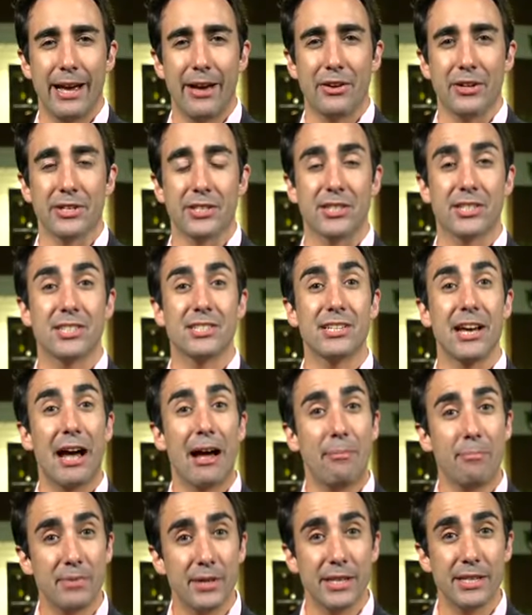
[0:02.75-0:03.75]
how to
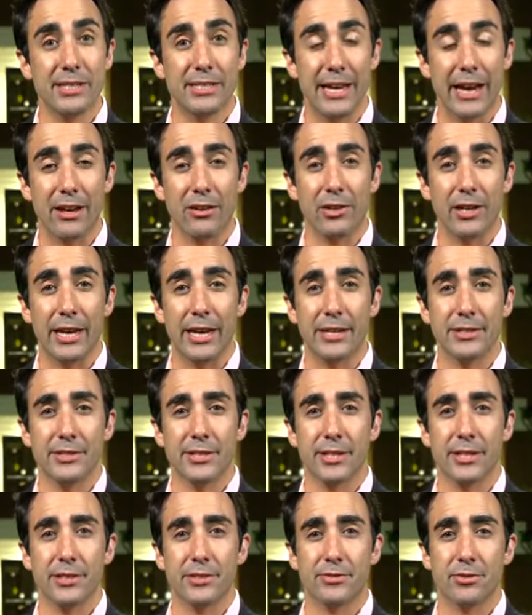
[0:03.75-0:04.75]
stop these daily
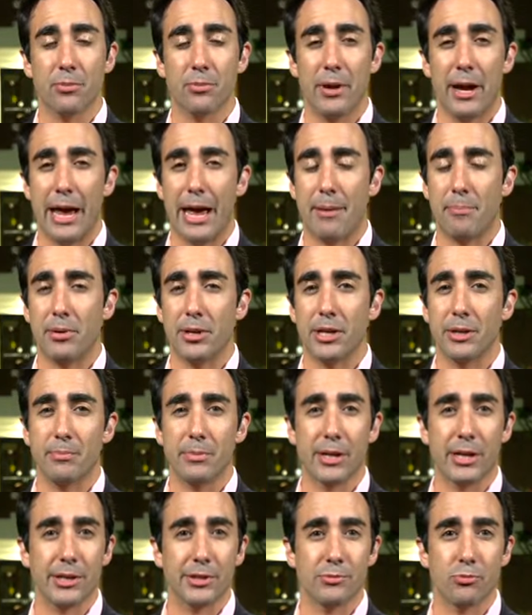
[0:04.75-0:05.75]
incidents from happening
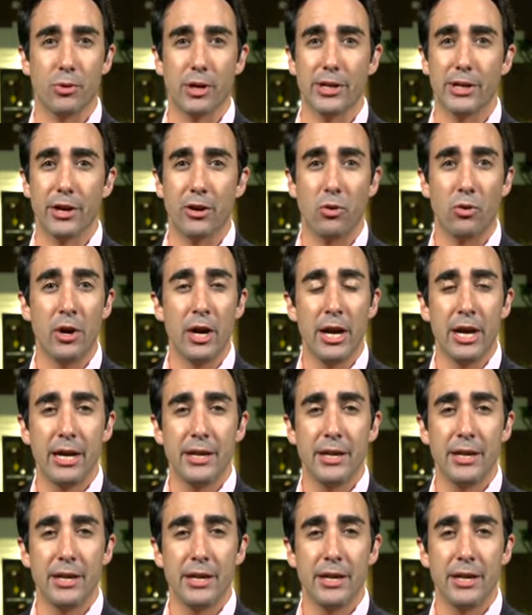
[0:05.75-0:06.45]
because we know